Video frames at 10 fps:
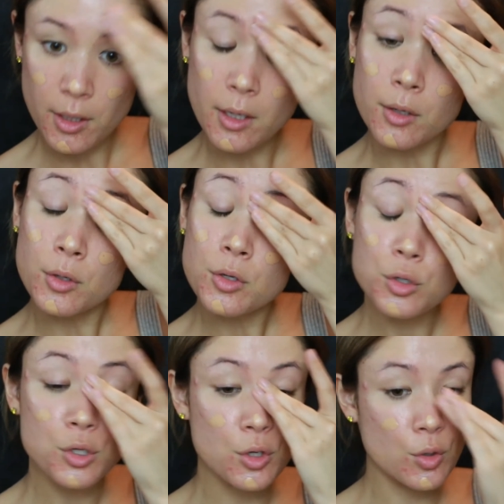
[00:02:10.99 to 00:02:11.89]

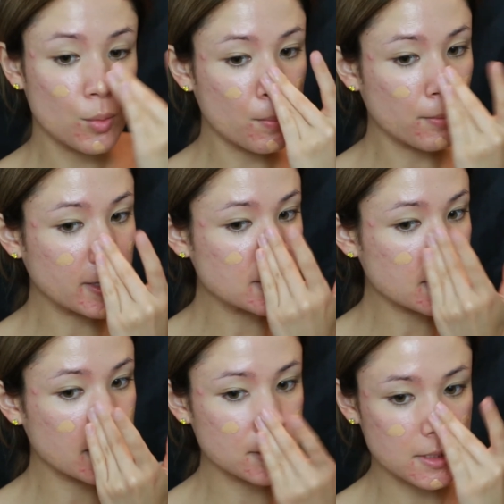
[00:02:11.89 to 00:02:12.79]
into my
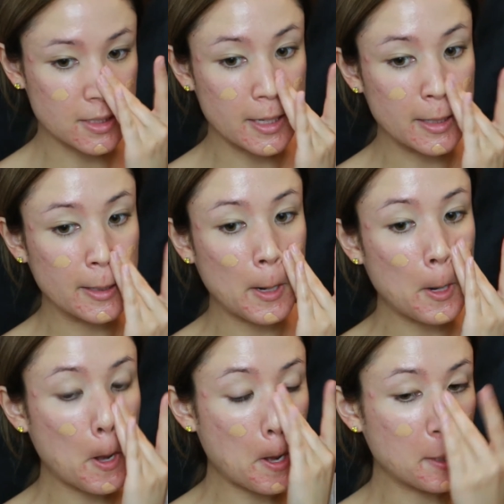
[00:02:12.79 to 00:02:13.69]
skin just to get it